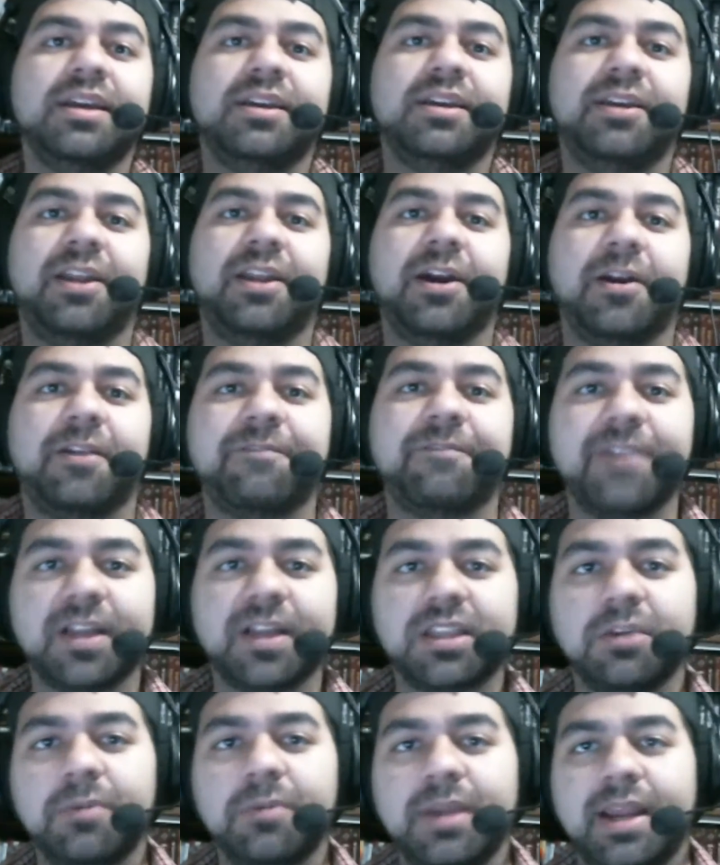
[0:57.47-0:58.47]
You know, the fact
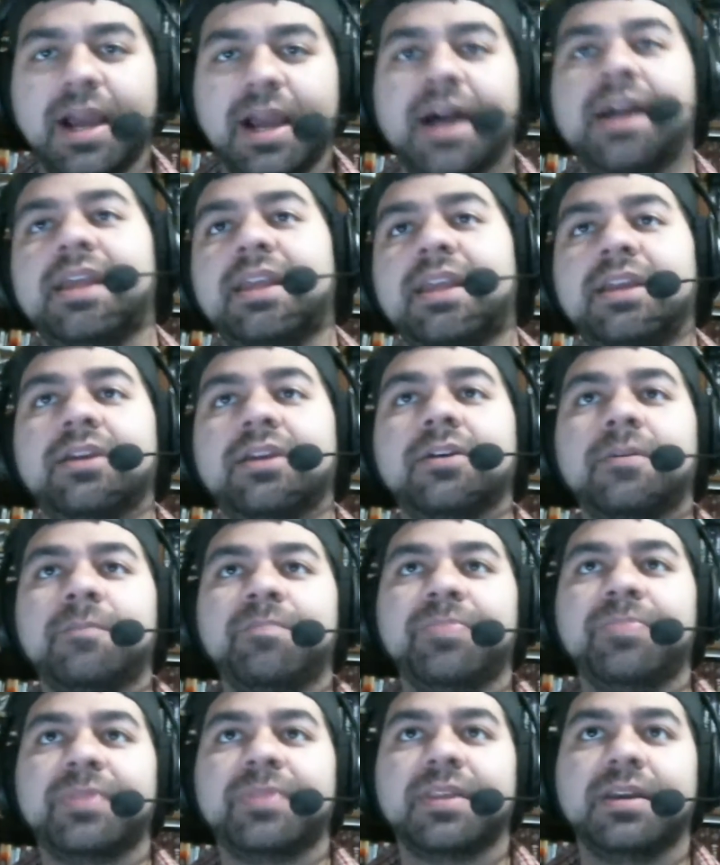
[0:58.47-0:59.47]
that we got here
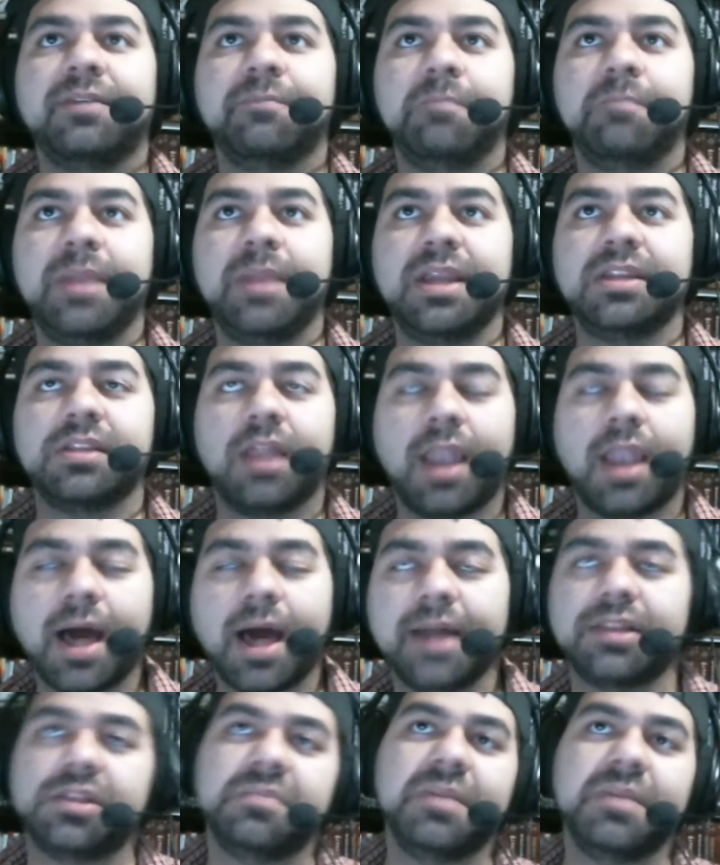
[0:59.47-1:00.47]
means a
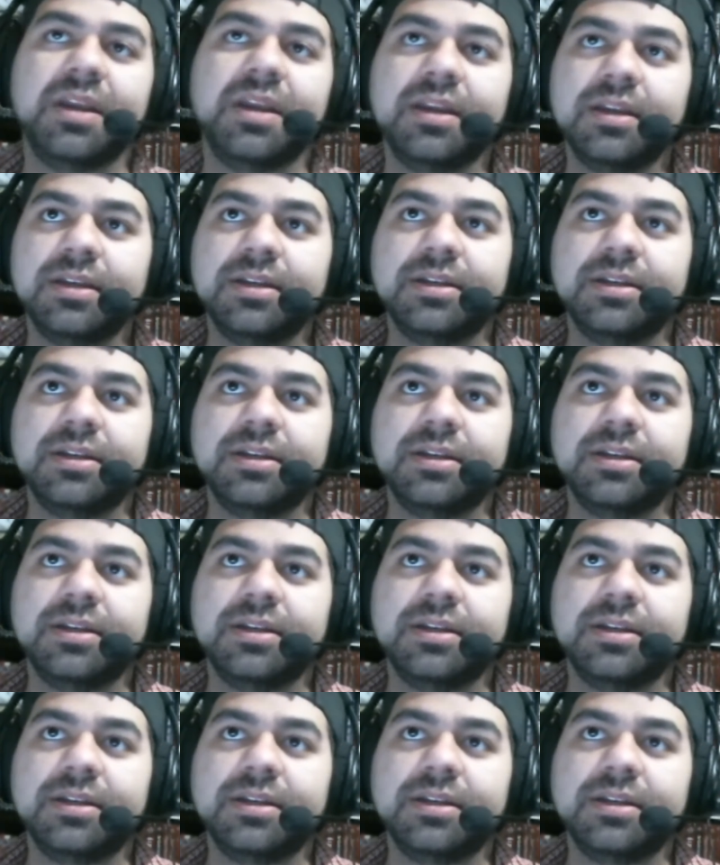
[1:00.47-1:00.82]
lot to me.